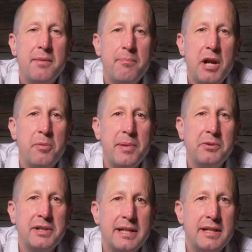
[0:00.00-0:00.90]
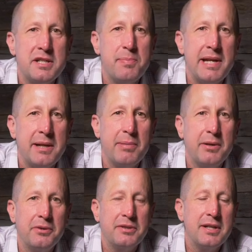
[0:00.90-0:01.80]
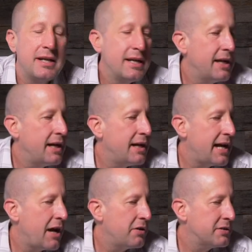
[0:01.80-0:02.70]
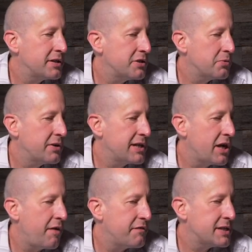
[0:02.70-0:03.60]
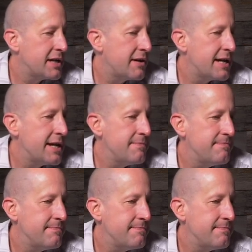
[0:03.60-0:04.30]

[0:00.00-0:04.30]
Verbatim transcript: metal building that's being built uh, out toward the office area.